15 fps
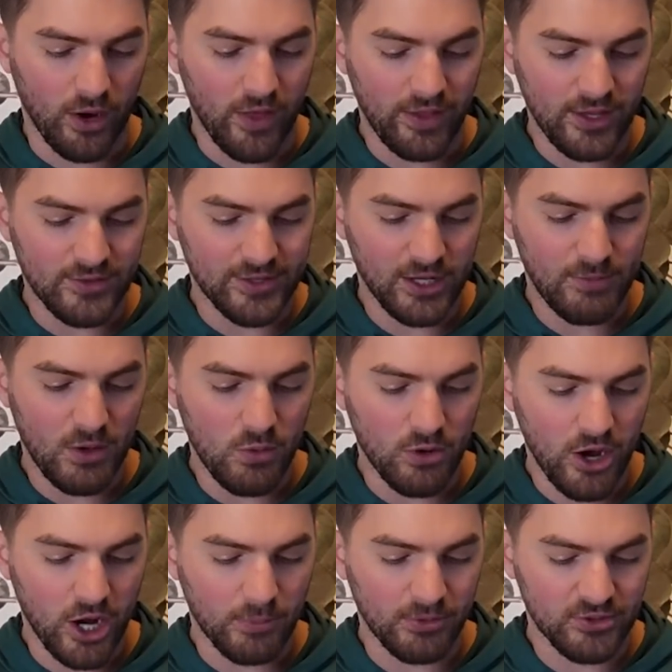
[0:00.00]
I think he's going to be
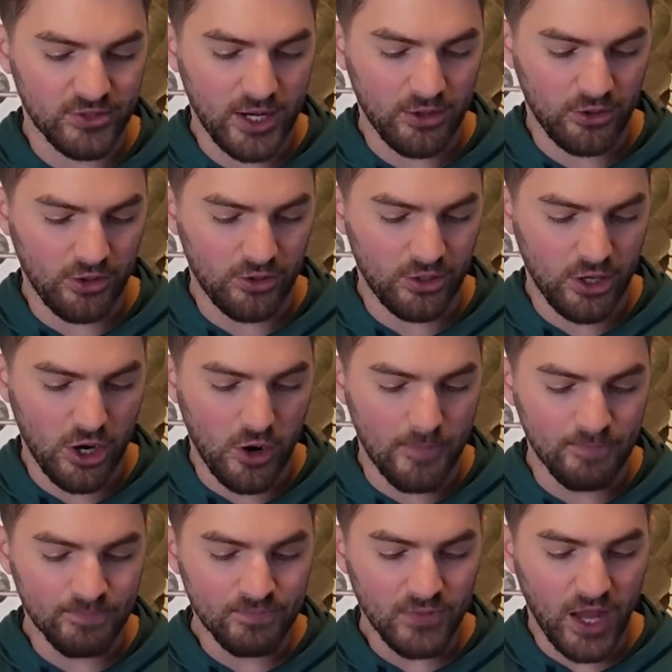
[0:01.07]
100% good to
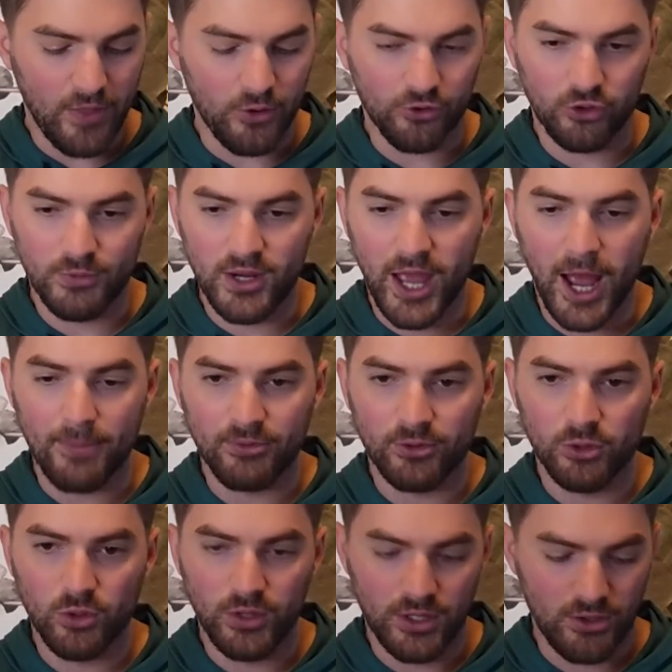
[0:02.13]
go, and there should be
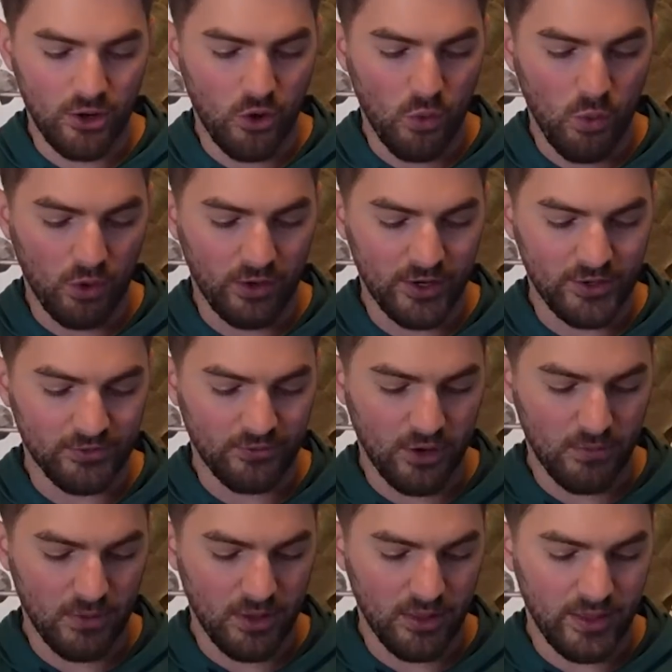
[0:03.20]
absolutely no worries
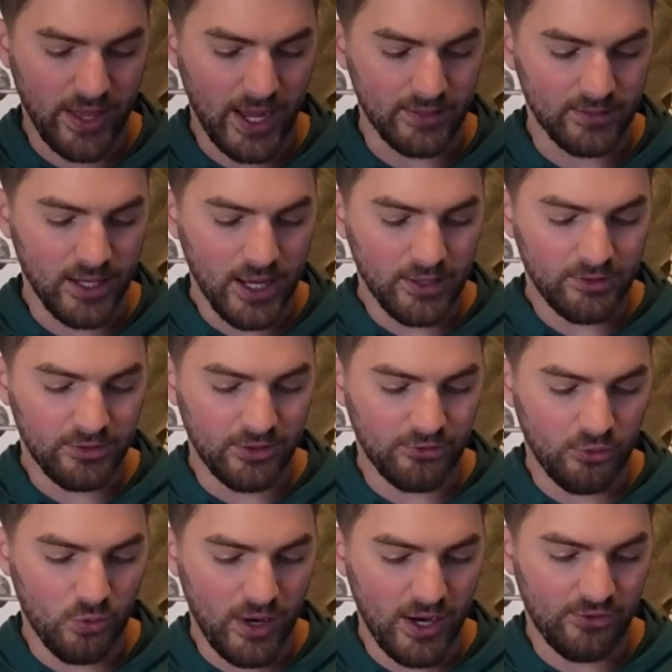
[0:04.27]
from that
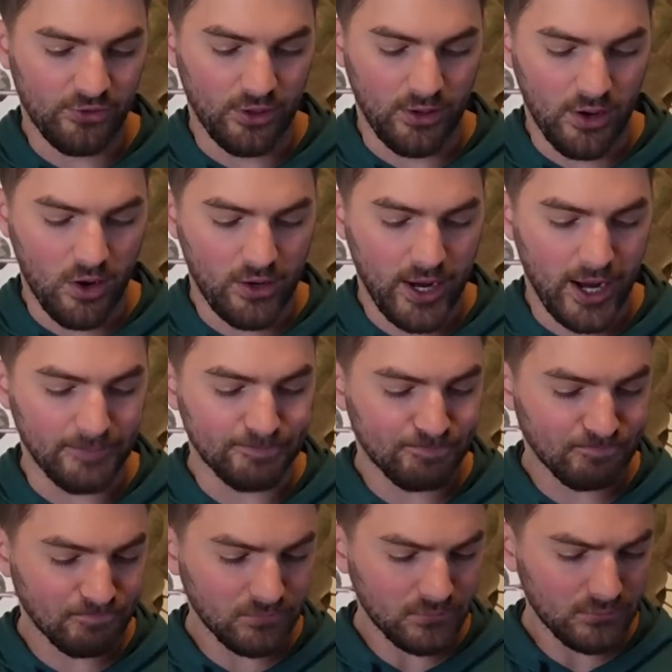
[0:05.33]
situation. Okay,
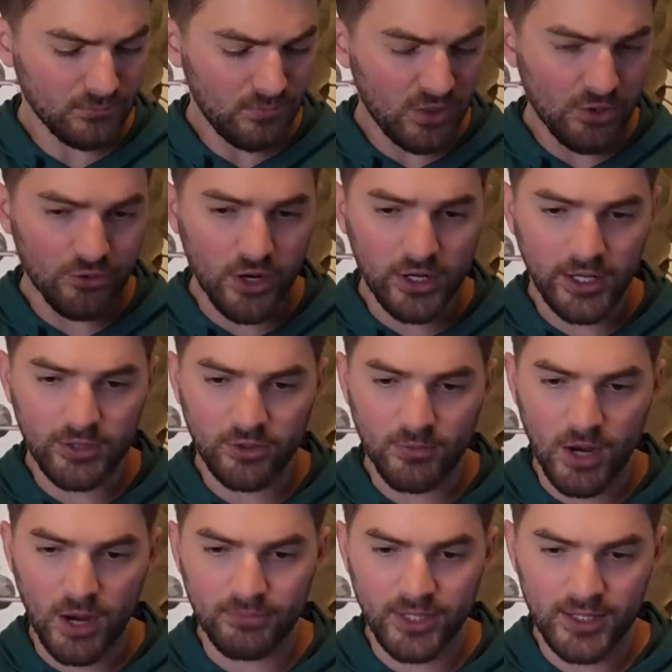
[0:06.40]
trying to get some
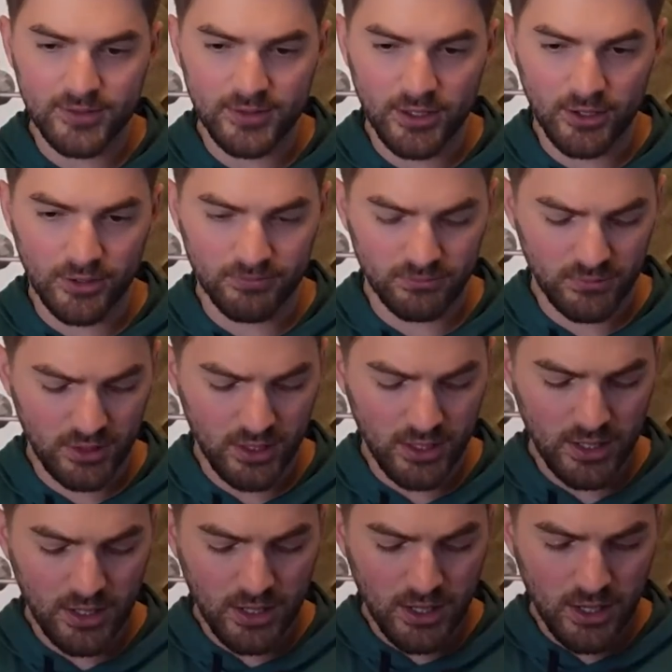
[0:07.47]
updates here.
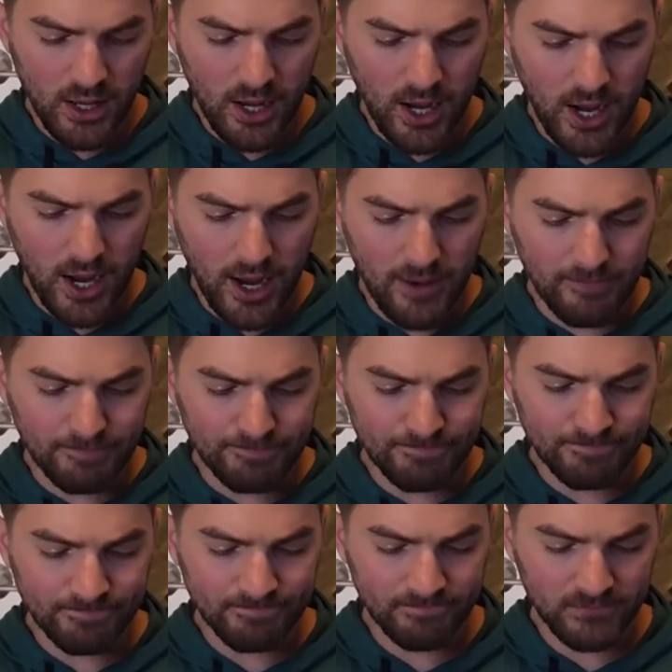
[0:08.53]

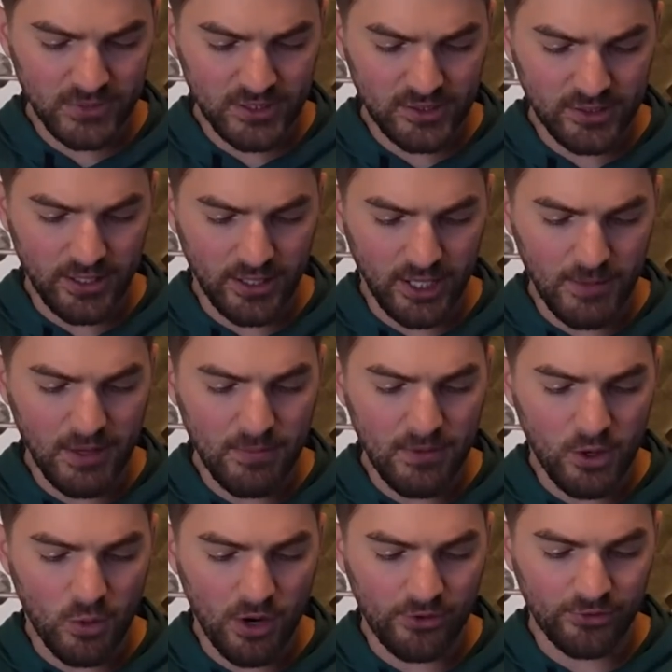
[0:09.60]
Let's see. Keep giving me
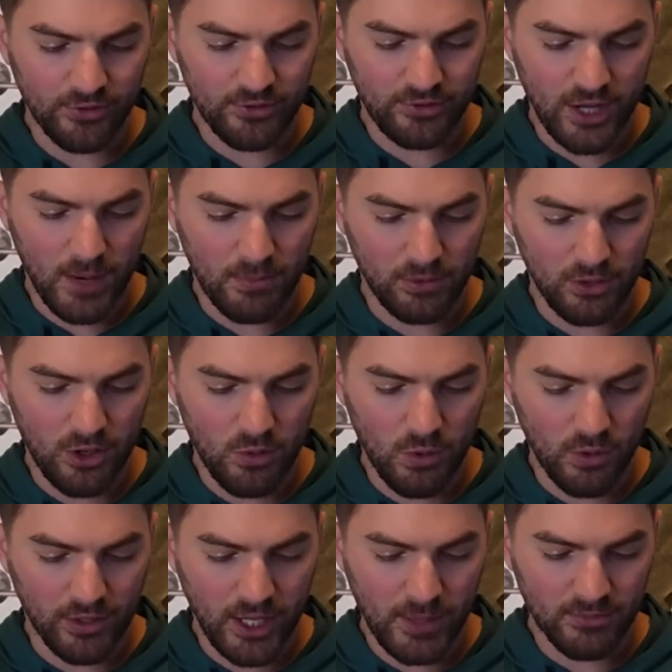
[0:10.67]
questions down below. We
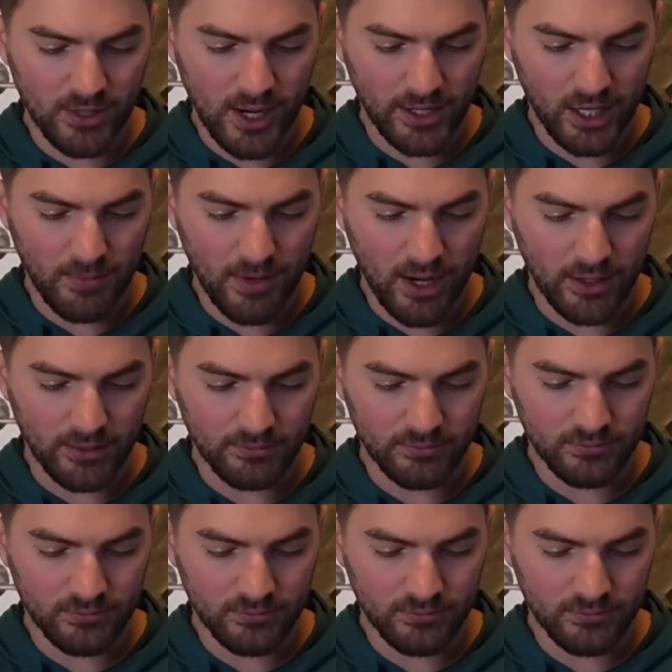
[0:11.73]
will keep talking about it.